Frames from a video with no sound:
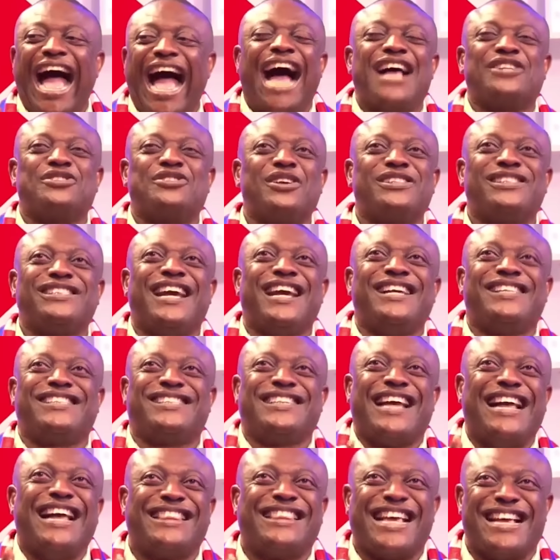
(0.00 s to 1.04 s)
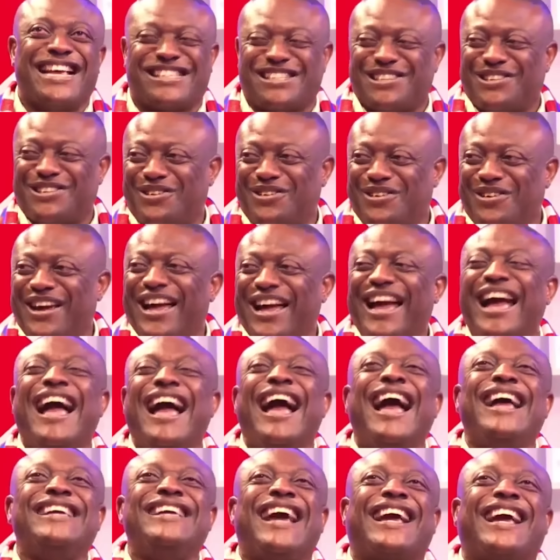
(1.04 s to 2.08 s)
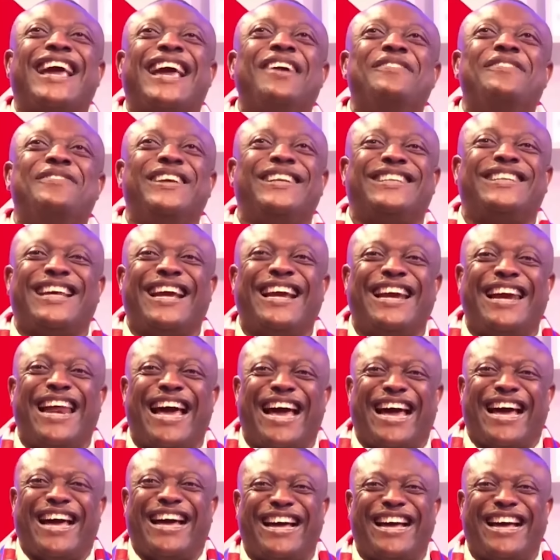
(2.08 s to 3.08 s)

Associate hunters no. Hey, Kemitela.